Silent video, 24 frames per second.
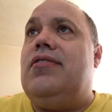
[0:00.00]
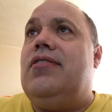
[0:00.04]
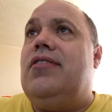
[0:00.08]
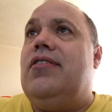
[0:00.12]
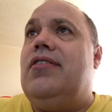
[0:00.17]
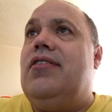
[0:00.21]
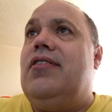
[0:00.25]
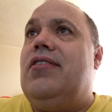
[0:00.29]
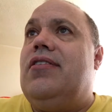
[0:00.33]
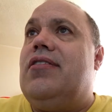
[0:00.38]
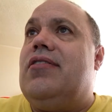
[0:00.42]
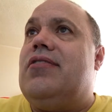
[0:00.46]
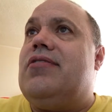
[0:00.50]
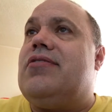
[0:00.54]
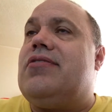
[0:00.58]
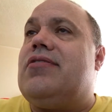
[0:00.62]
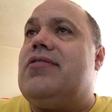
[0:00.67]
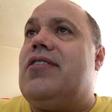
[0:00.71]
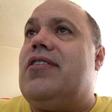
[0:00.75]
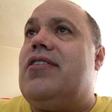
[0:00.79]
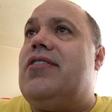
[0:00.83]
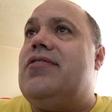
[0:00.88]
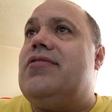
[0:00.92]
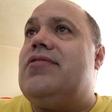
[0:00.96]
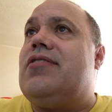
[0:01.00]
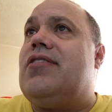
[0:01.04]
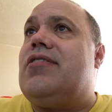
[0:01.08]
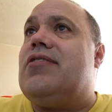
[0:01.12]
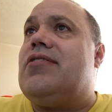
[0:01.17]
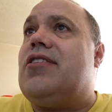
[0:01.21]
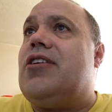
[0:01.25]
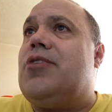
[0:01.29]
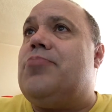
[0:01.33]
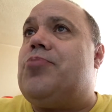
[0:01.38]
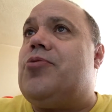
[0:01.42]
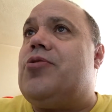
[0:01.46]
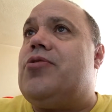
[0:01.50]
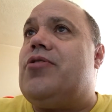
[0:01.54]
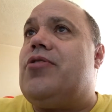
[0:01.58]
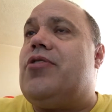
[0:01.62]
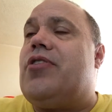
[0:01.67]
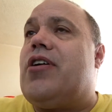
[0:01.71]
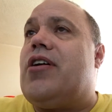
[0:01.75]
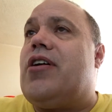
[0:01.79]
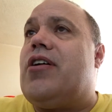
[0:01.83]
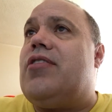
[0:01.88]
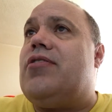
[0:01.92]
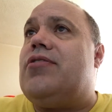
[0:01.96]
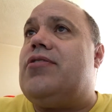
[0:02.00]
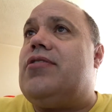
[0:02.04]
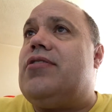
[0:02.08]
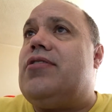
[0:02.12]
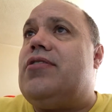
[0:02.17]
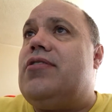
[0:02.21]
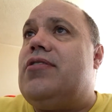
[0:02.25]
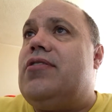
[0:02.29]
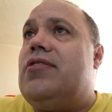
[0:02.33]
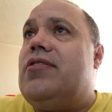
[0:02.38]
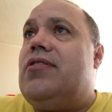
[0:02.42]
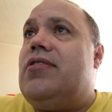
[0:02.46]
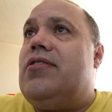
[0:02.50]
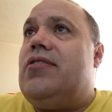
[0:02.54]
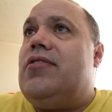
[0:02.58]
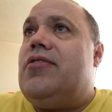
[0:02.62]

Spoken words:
It stays on top of the ground